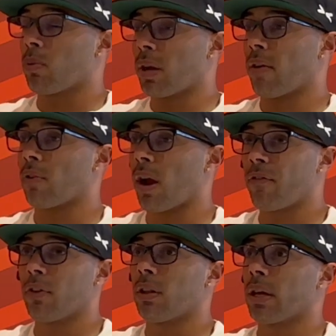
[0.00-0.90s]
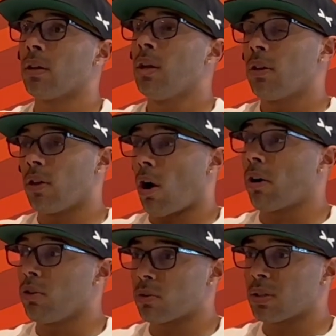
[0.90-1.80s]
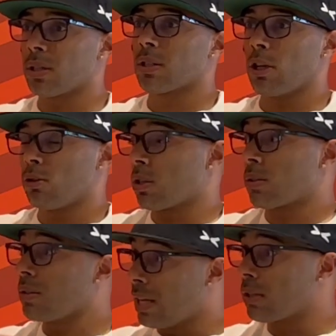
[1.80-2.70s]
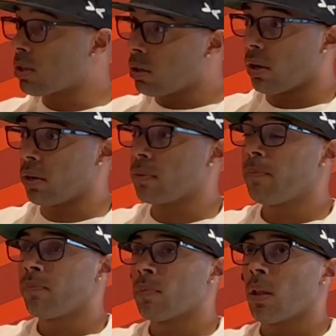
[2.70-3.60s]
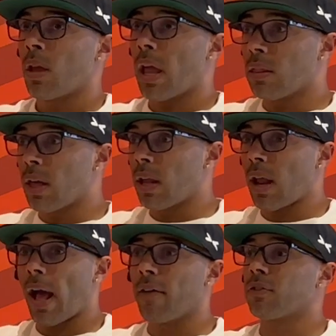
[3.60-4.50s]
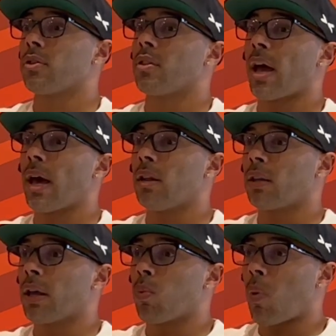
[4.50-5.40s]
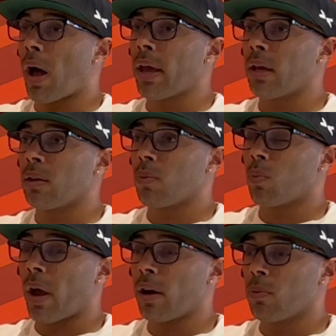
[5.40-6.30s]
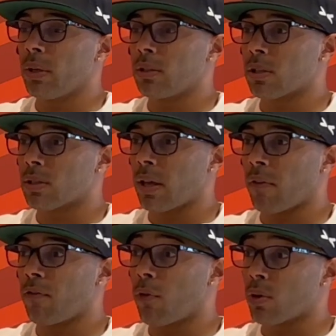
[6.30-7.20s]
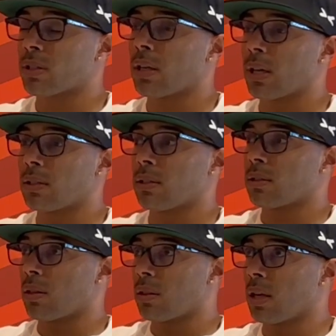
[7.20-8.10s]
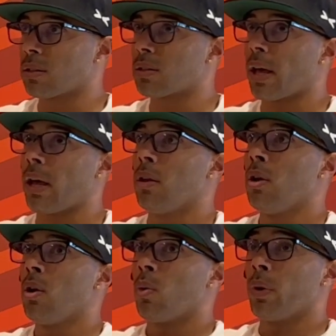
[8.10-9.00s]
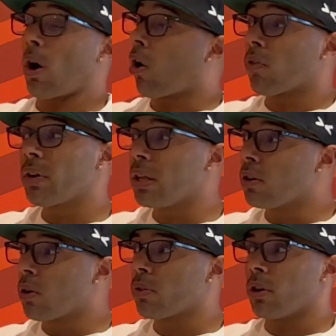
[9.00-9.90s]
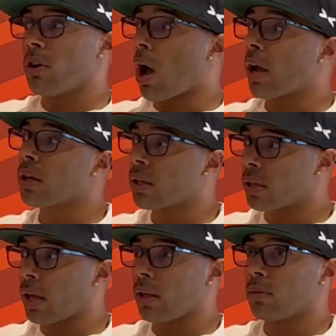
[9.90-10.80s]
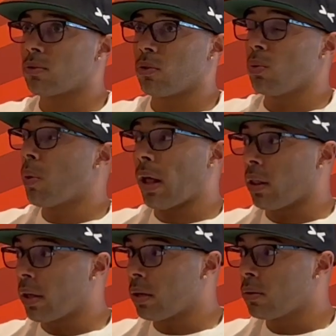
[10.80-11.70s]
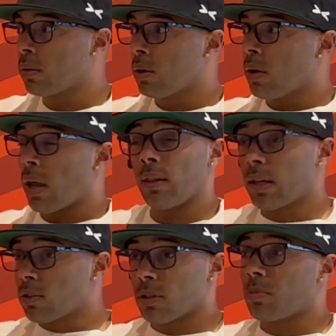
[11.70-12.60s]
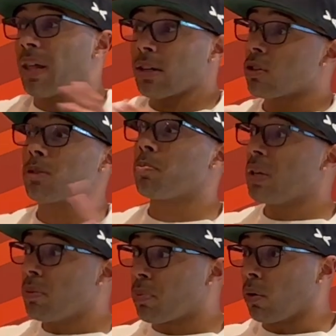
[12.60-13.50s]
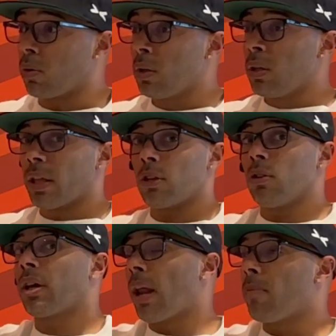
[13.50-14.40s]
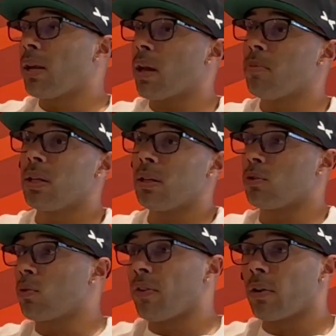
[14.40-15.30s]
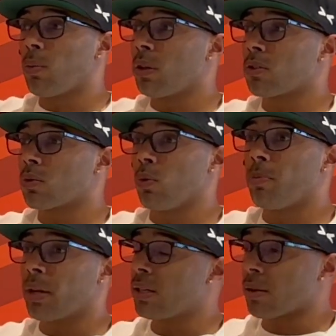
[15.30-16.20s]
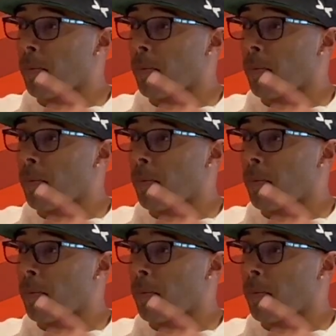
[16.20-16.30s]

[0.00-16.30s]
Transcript: or whatever. I feel like there are those things that you just need to learn. And then after that, like why why are we just like forcing kids into things that we already know they're not gonna get do well in. Yeah. And that's just that's just people. Like you look at Eminem, he didn't do very well in school, but he's